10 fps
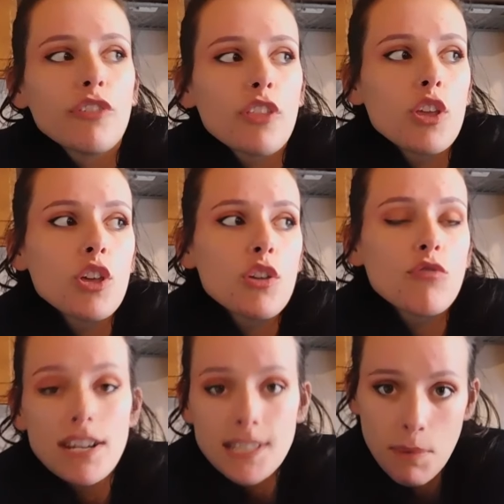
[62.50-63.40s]
the
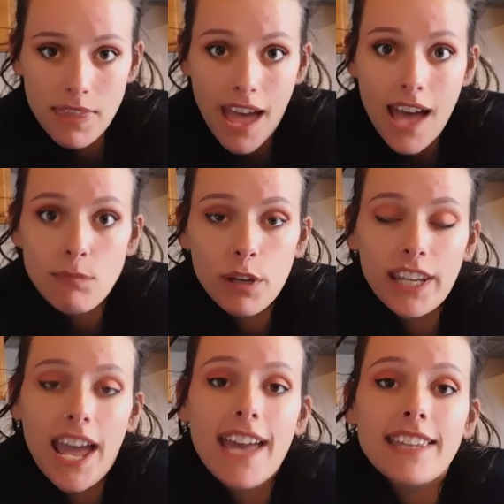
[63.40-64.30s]
recipe that I'm looking
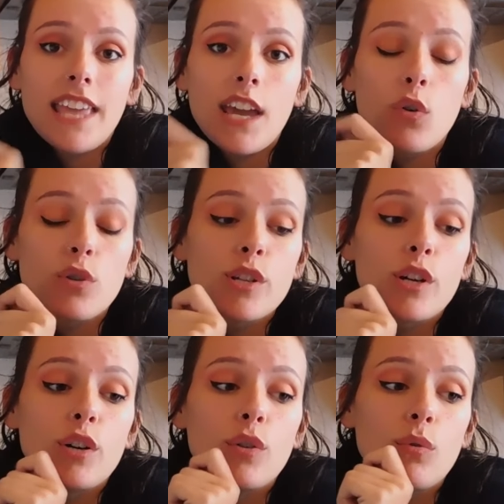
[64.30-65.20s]
at, they
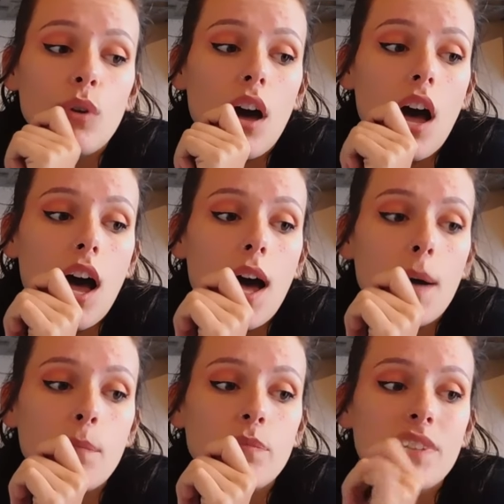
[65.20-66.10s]
also
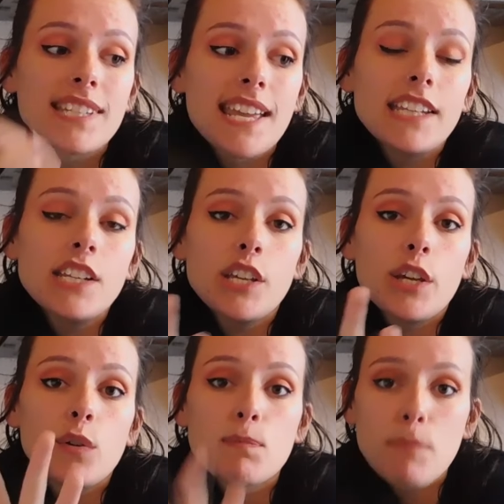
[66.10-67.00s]
say to
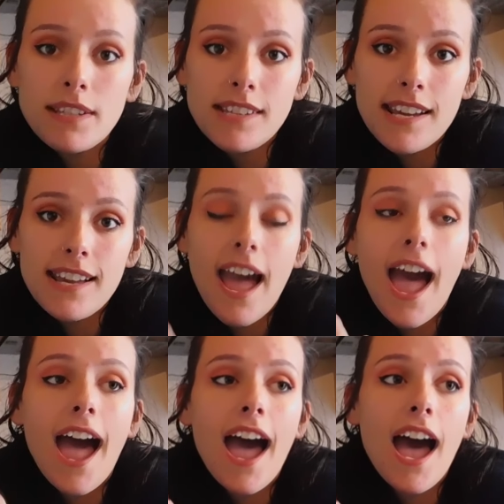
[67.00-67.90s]
use butter,
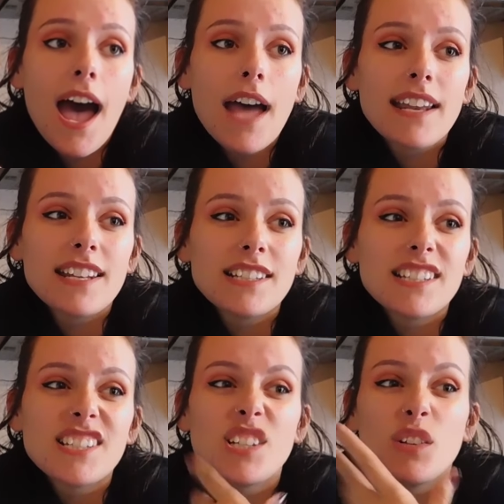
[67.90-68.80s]

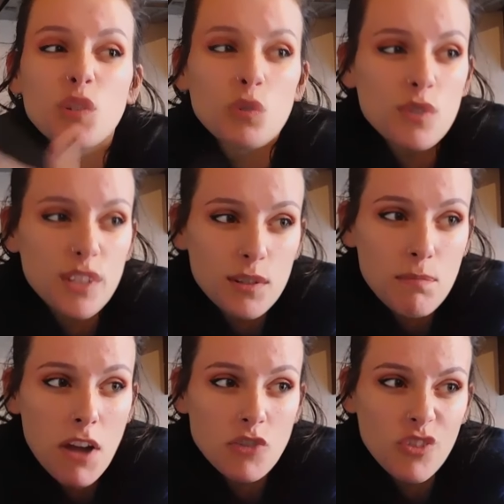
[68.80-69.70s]
and you could also use
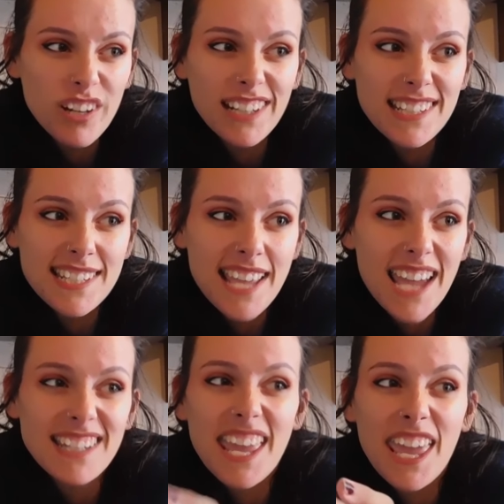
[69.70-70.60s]
margarine
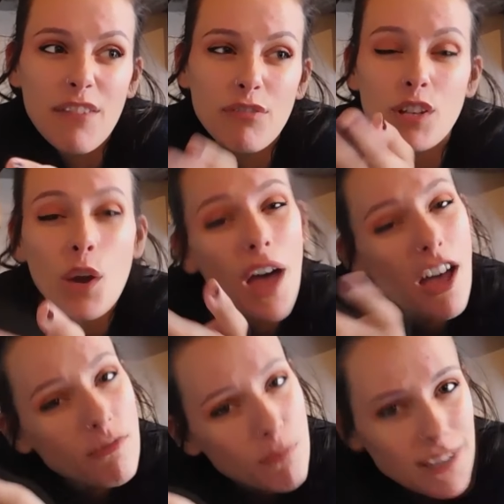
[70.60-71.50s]
instead if you don't
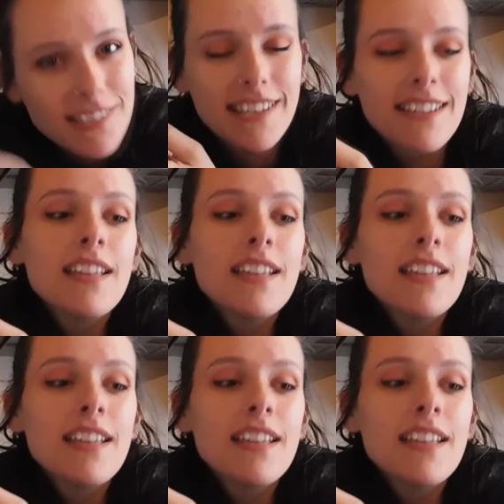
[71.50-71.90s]
have butter,